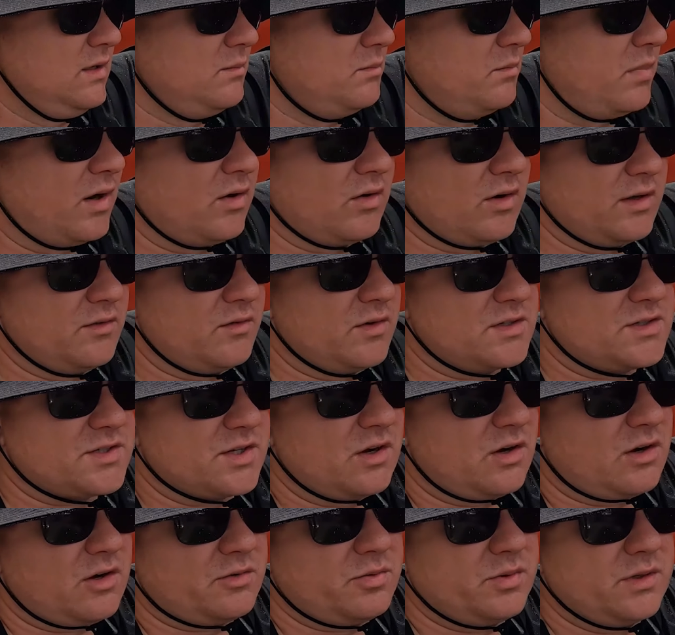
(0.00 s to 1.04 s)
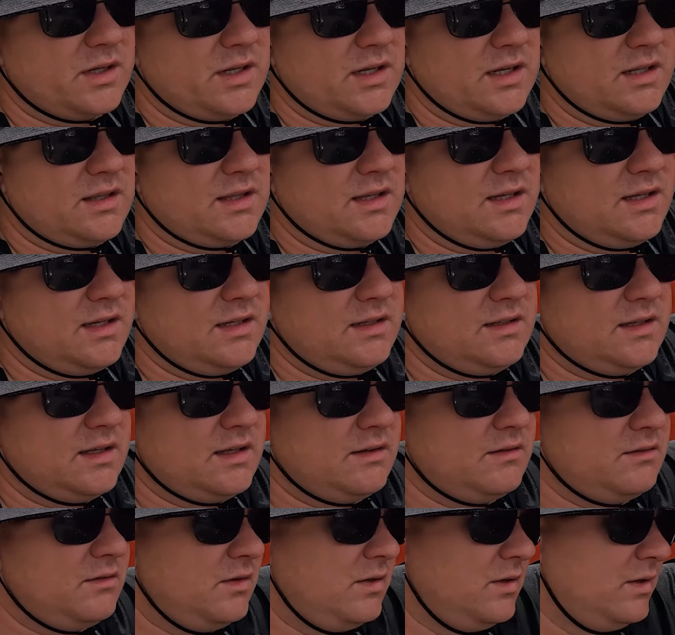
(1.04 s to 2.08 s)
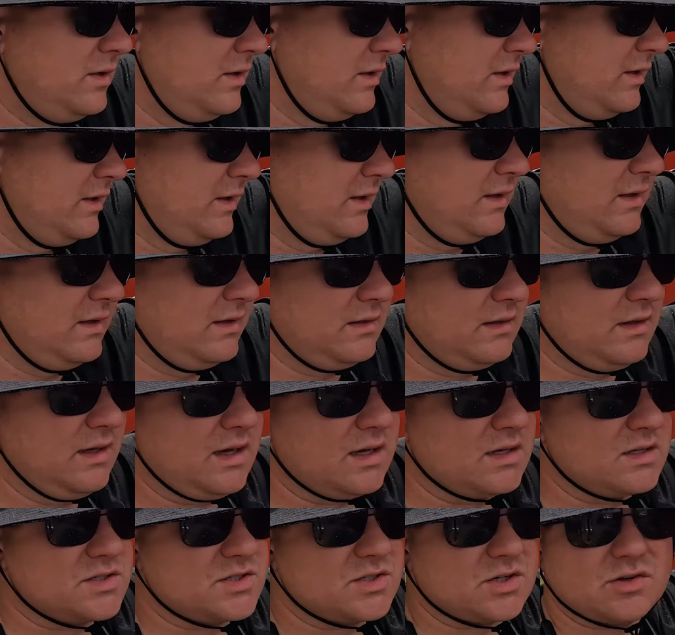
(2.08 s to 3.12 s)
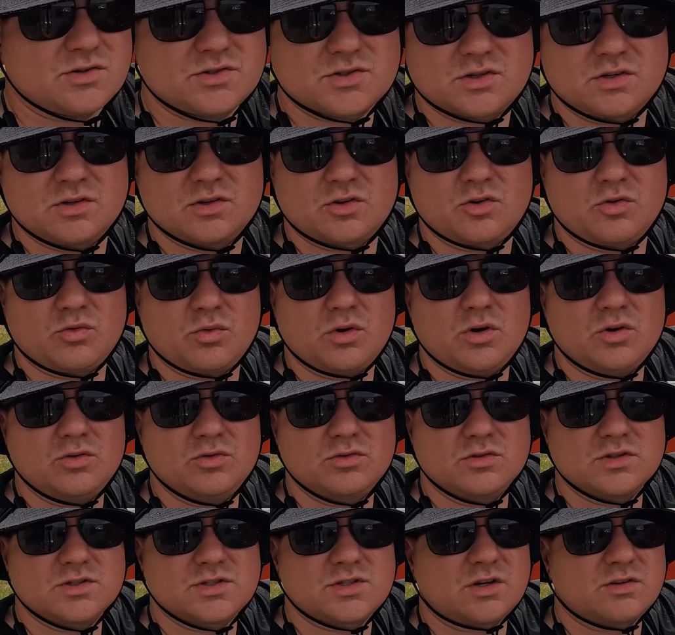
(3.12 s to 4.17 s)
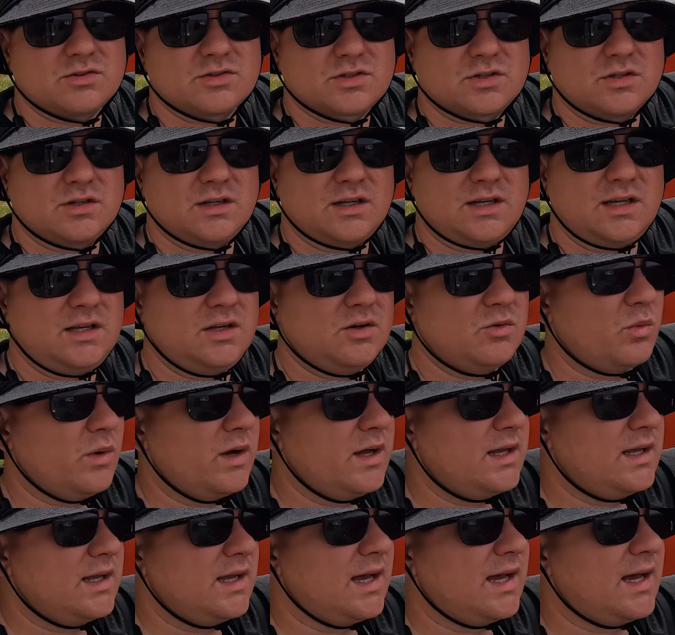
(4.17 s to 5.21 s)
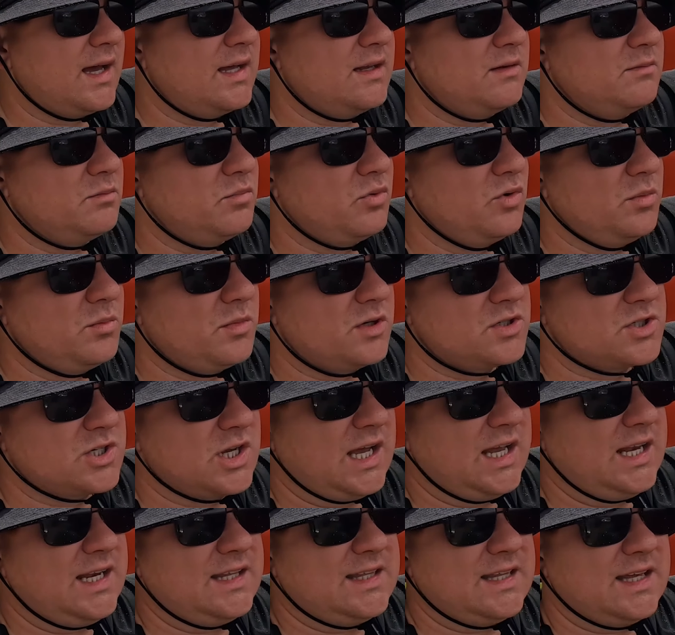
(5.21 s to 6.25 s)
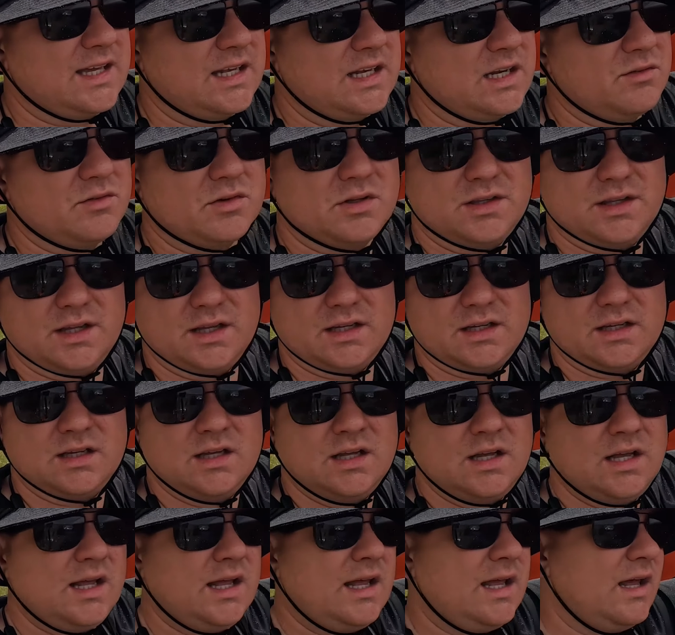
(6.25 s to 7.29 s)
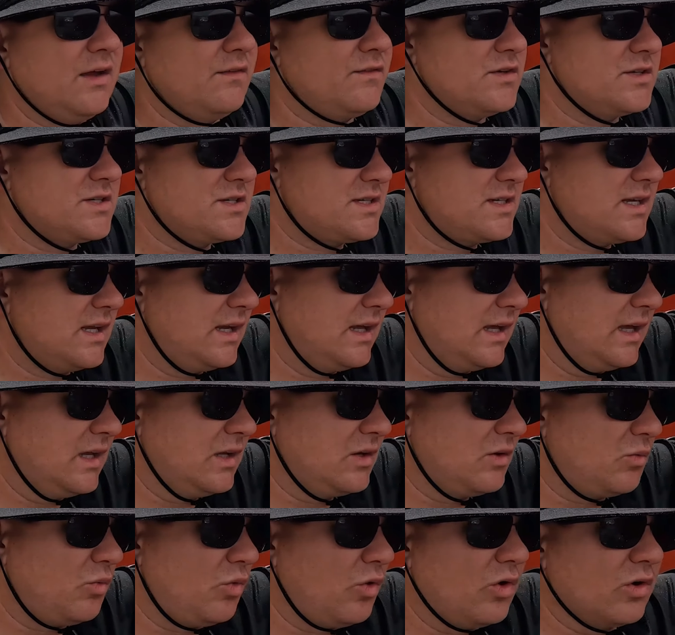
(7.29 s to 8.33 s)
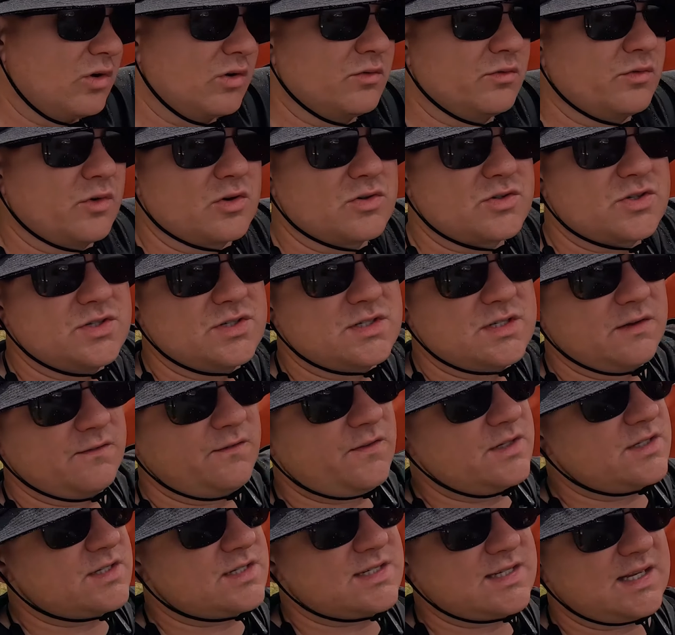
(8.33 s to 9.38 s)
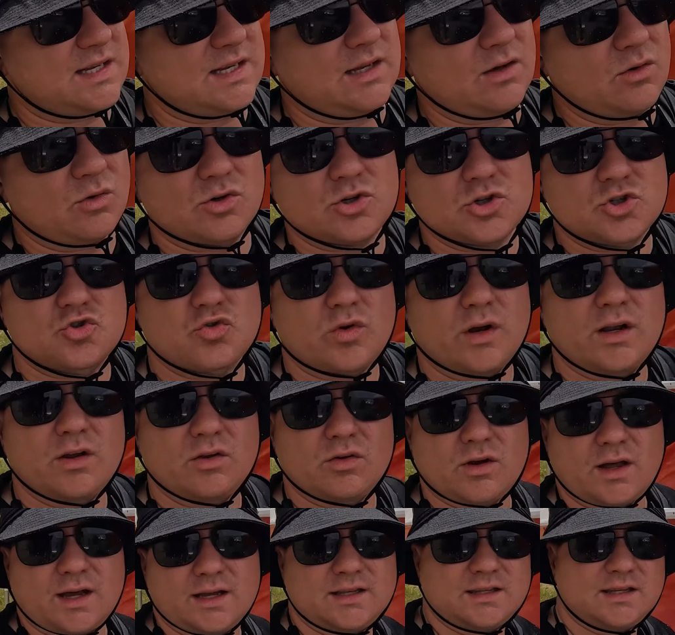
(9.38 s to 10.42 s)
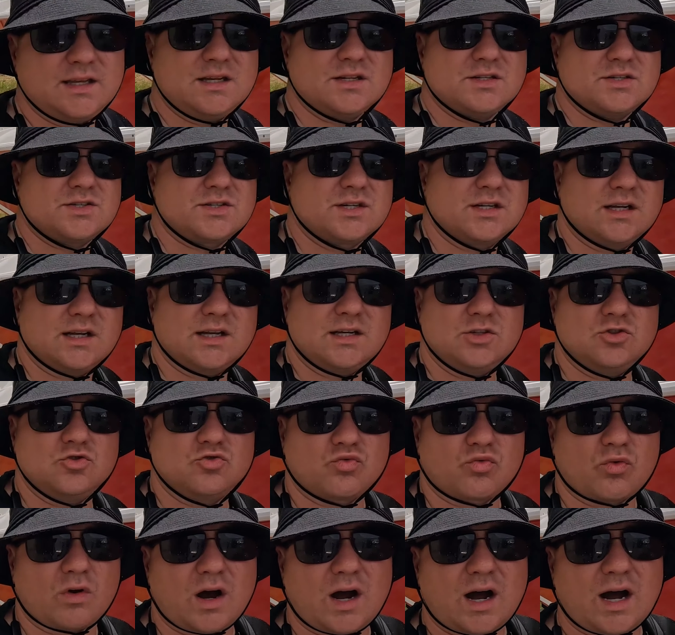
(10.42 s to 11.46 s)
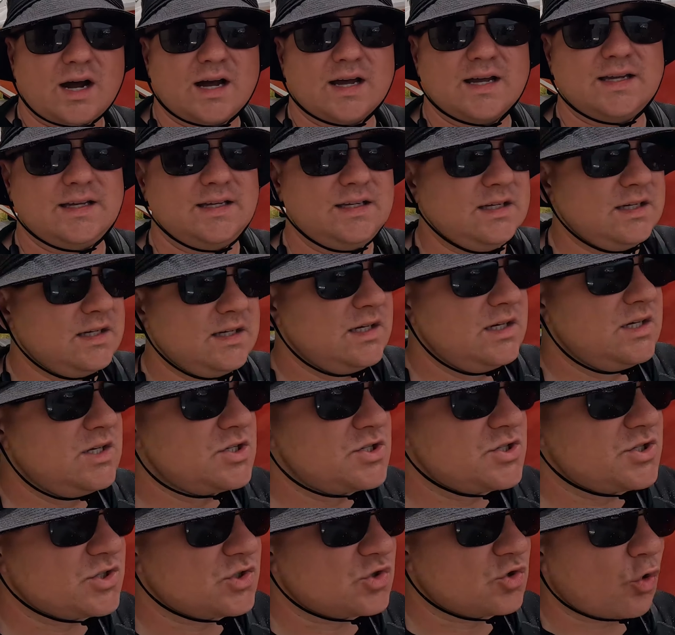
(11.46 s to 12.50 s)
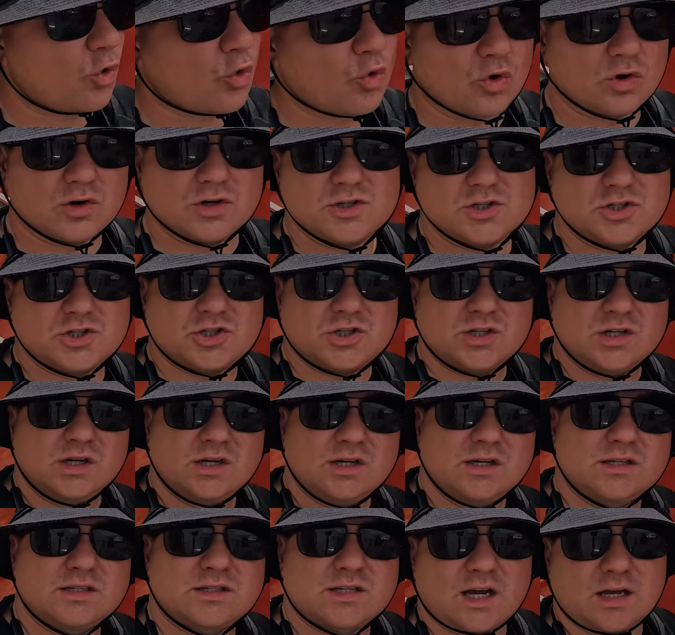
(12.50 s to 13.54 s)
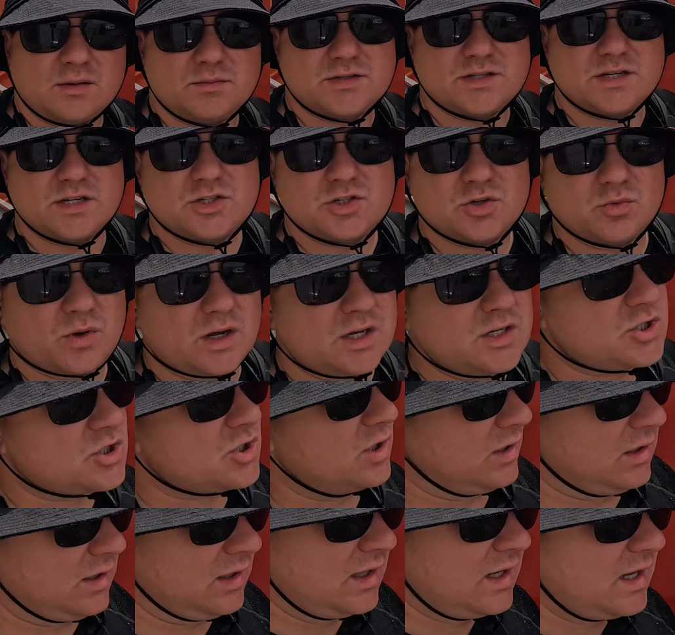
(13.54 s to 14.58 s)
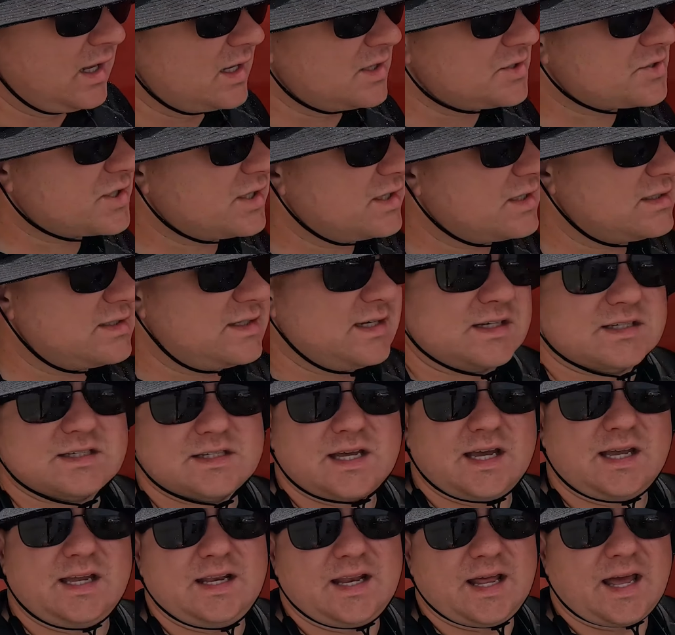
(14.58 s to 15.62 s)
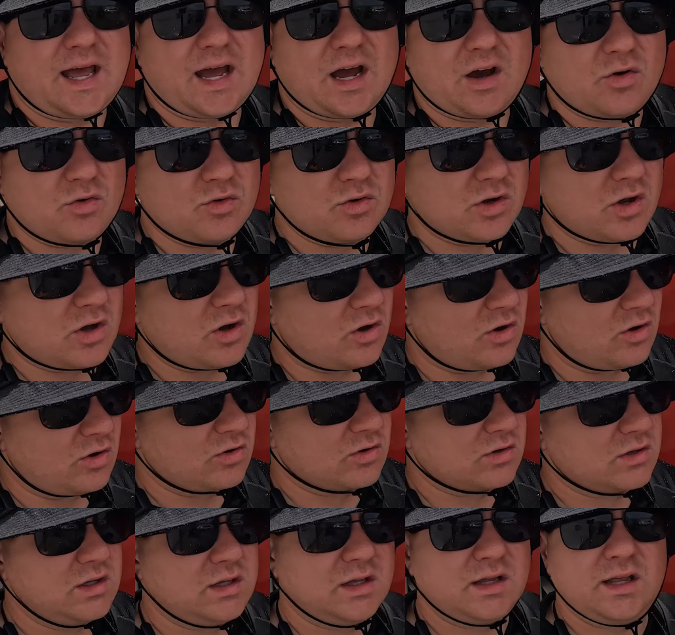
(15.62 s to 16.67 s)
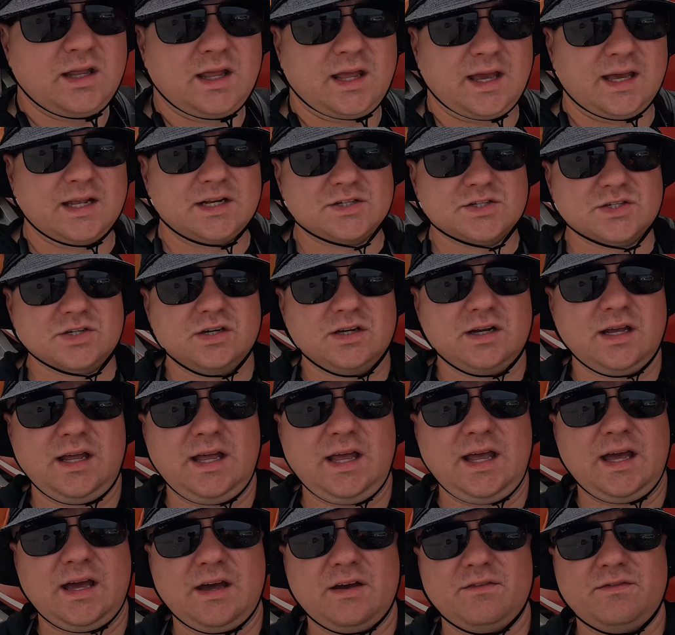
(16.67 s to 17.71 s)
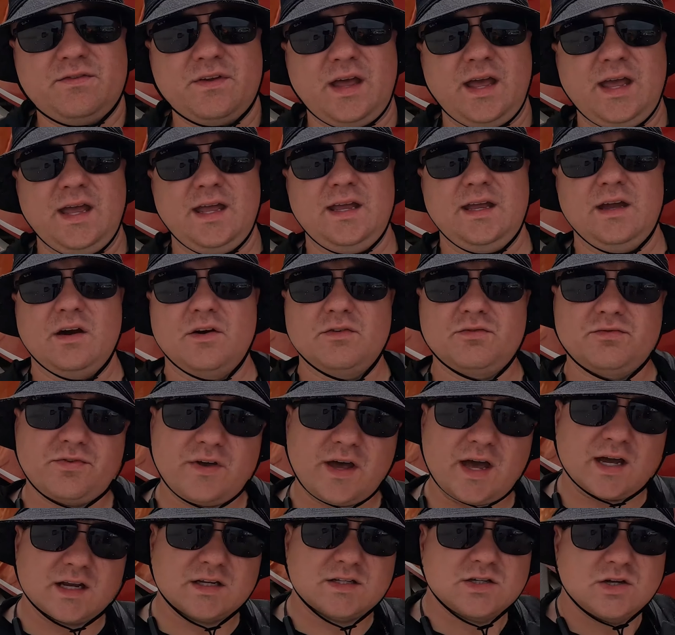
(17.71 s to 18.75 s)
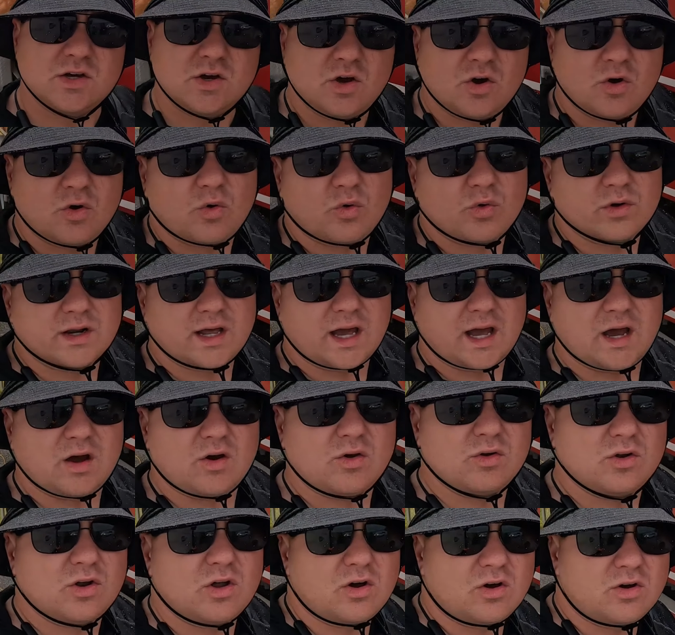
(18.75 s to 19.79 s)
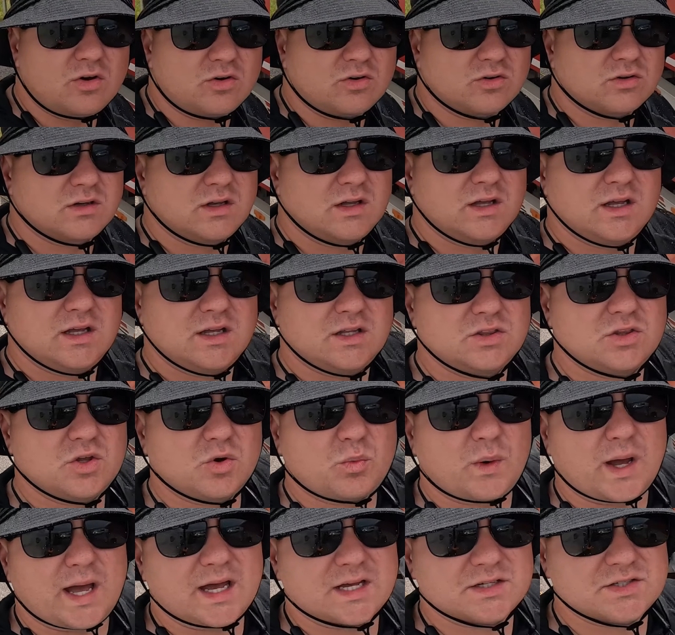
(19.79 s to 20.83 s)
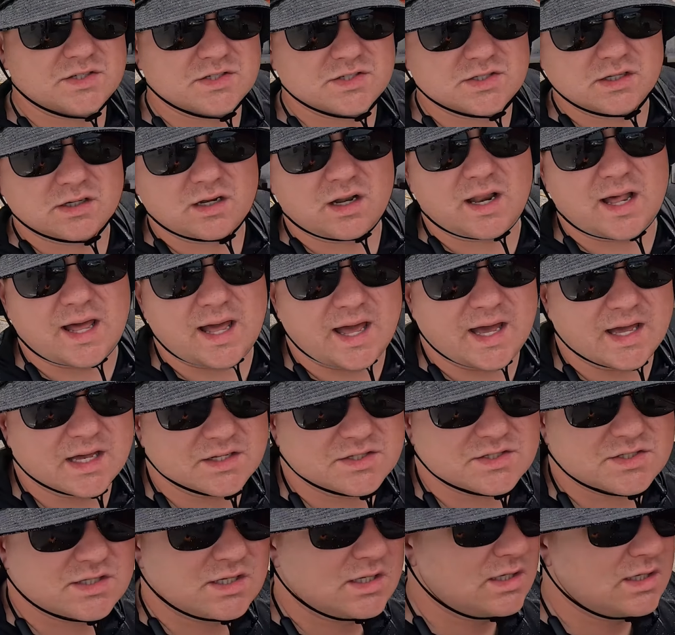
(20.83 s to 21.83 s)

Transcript: barely rinse it off with anything. Then yeah, the salt's gonna corrode. The salt's gonna eat away at pretty much anything and everything. If it's sitting in the water versus if it's sitting on a trailer like this in a dry storage type situation, it's gonna dictate how long, and it's gonna have a effect on how long the wax is gonna last.